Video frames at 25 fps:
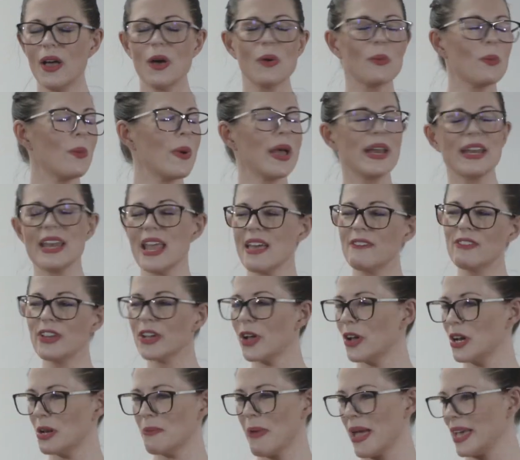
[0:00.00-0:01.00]
we're never
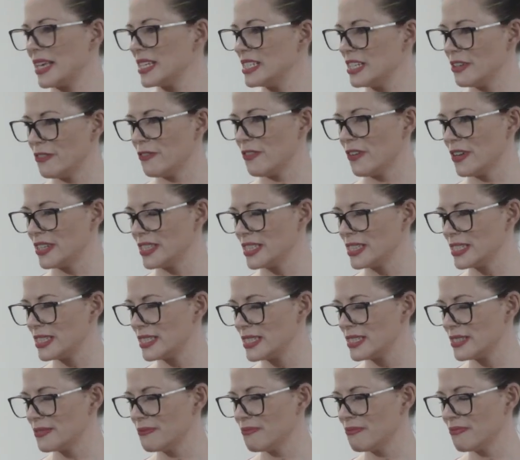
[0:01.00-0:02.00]
going to make a
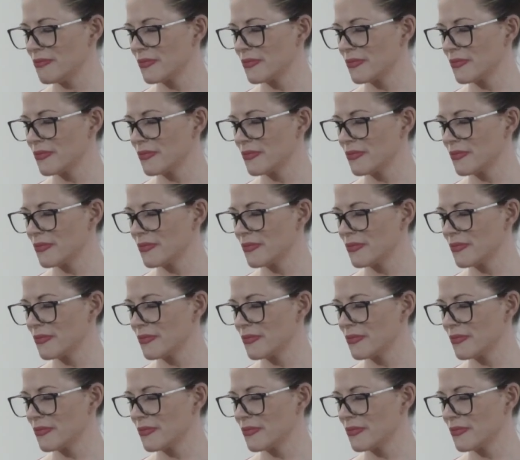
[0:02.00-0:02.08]
difference.